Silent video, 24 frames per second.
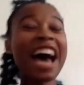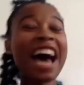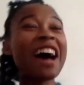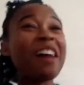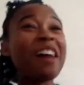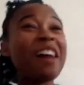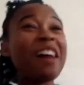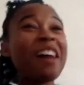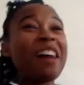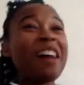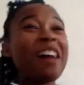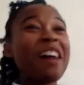
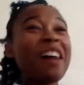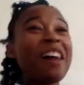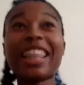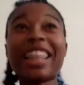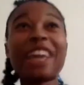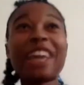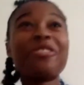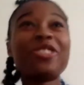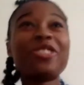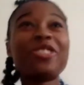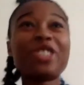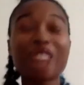my
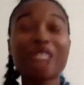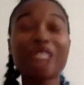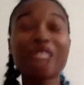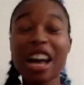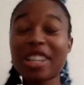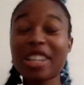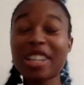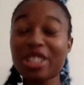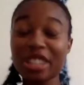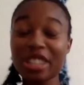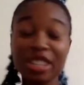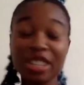language is
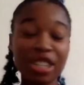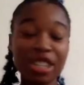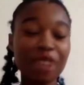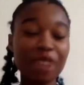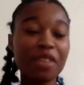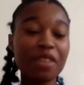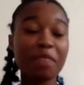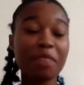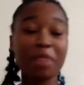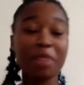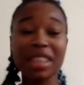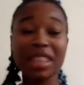constantly
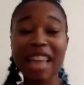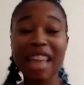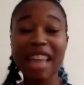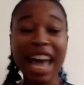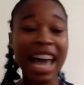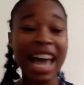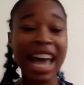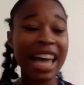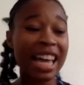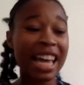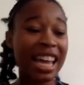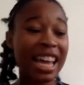shifting. But
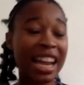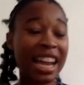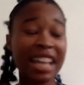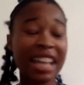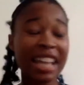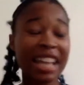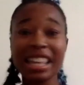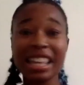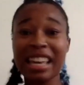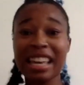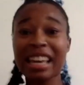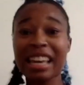that, and I
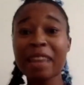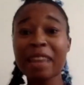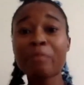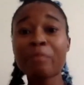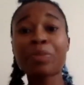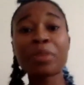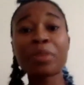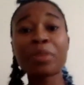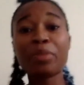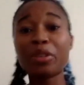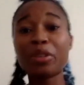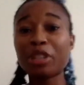think
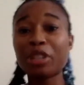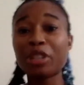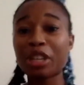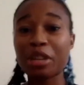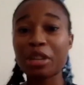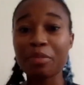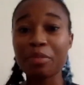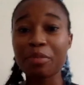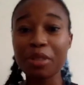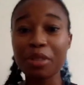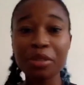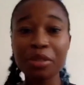building
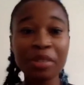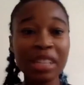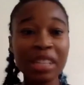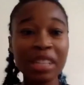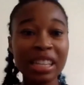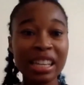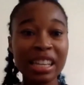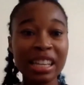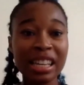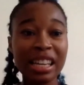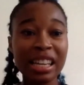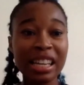
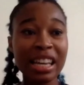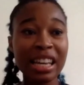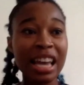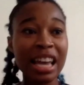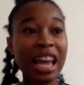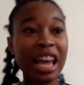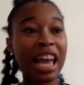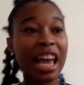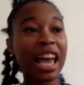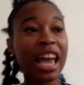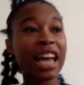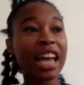community
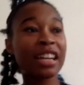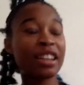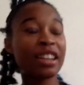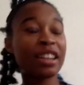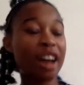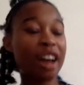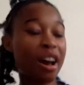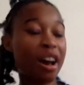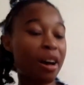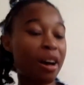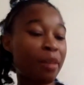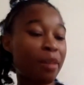and
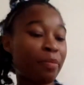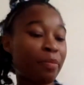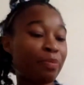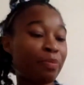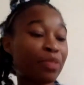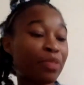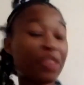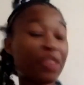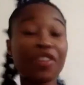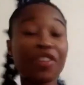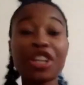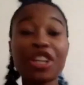
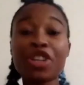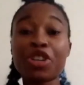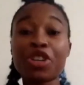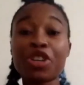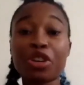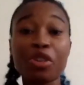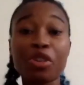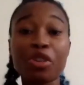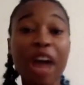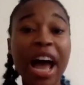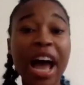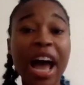feeding your
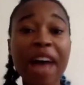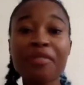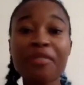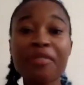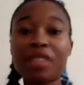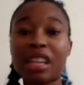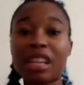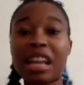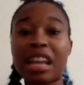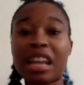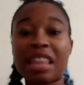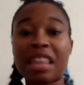
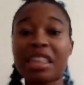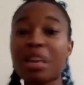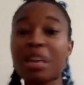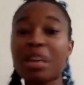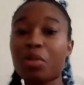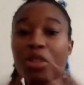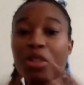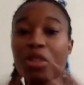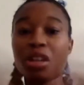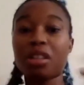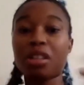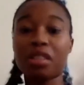craft, and I
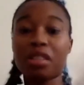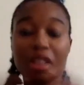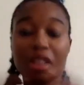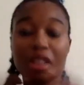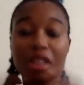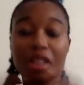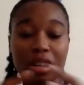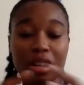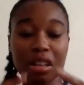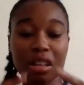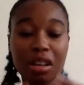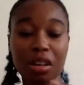think
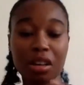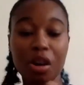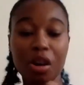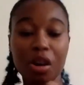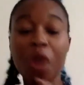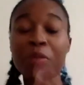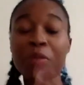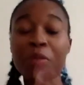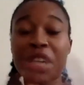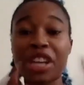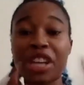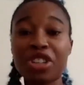the
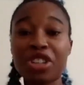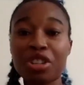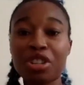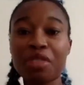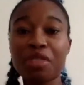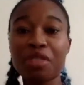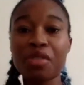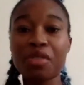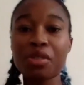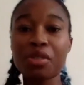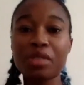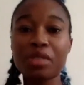culmination of
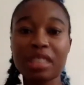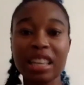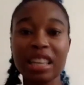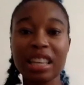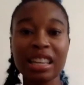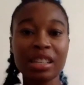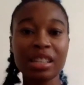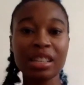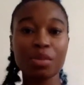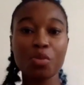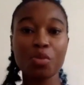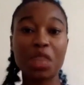those
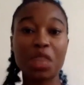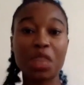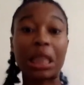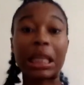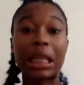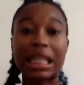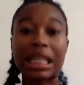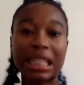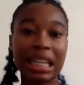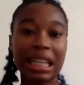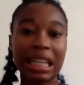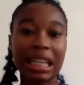things with
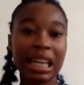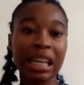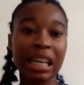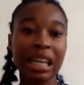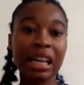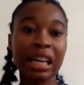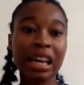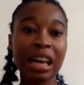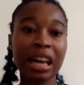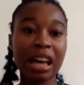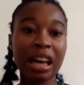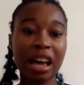listening,
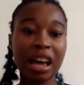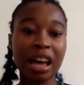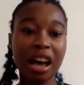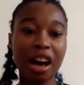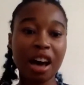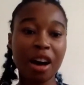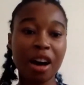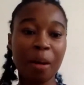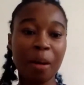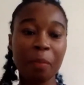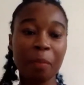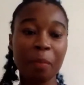
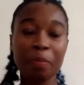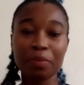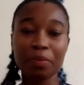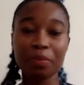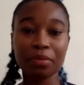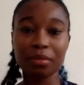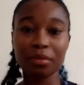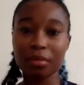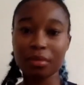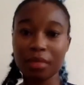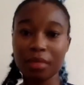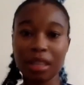
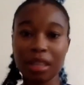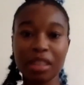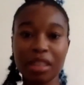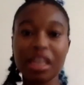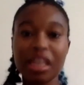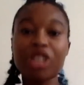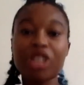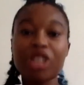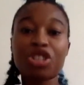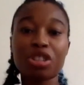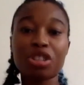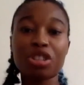
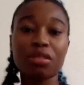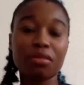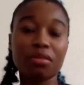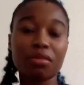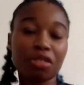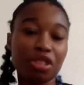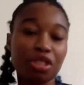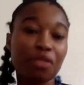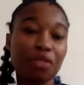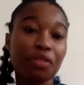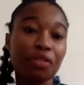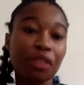things
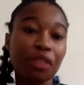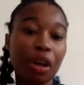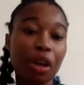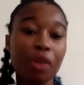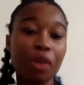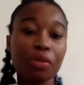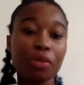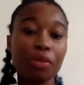should flow.